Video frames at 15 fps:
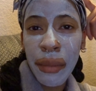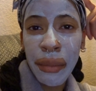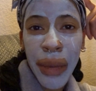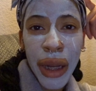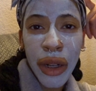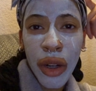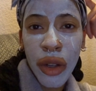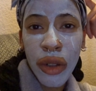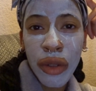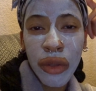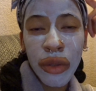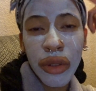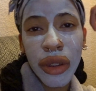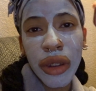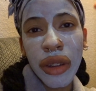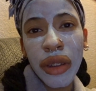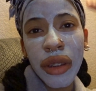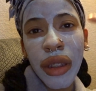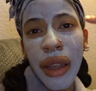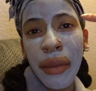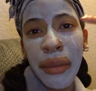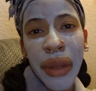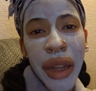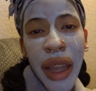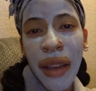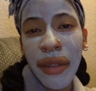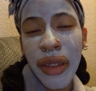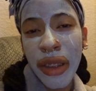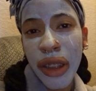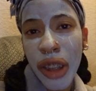my nose been
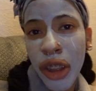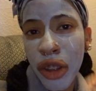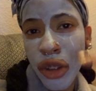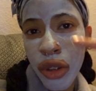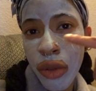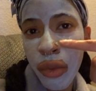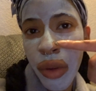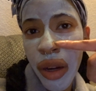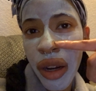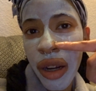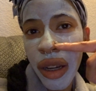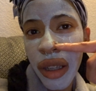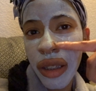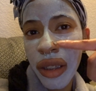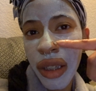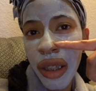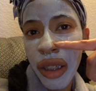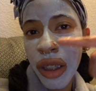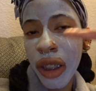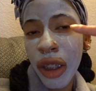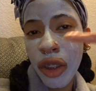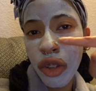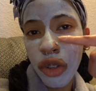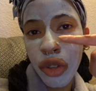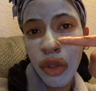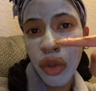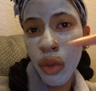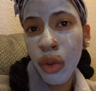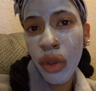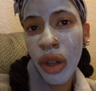having this issue where it'll get
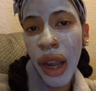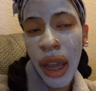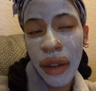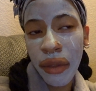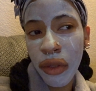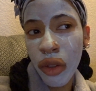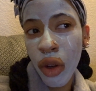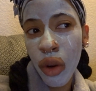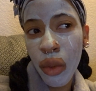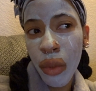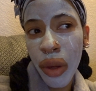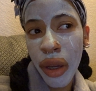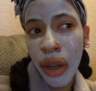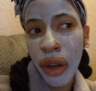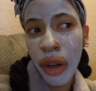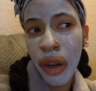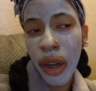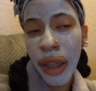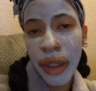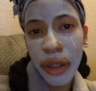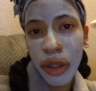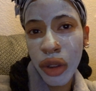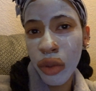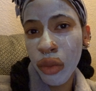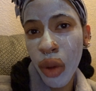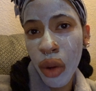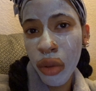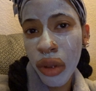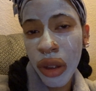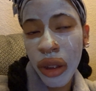sore out of nowhere and
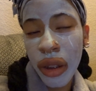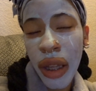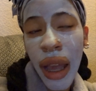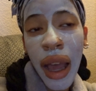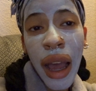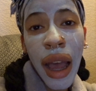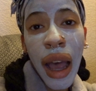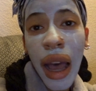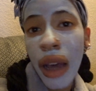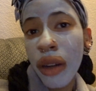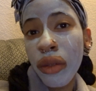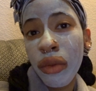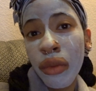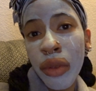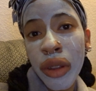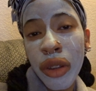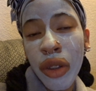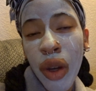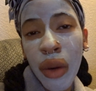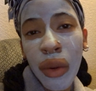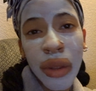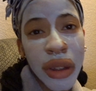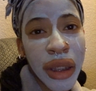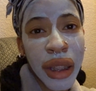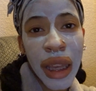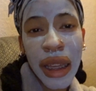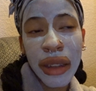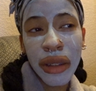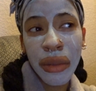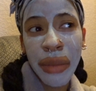swollen i don't really know what
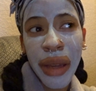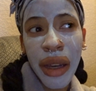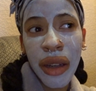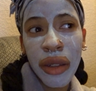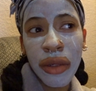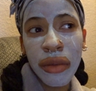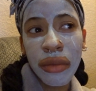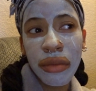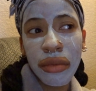that's about